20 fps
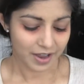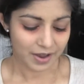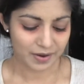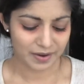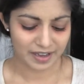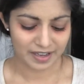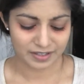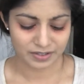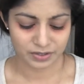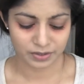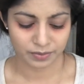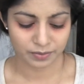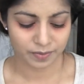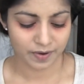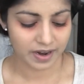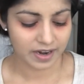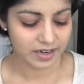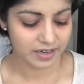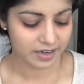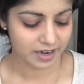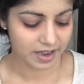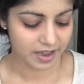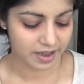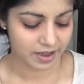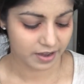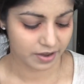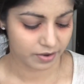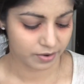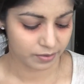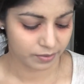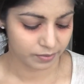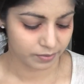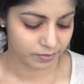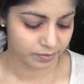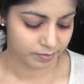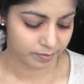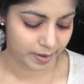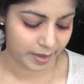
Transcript: Okay, so right now,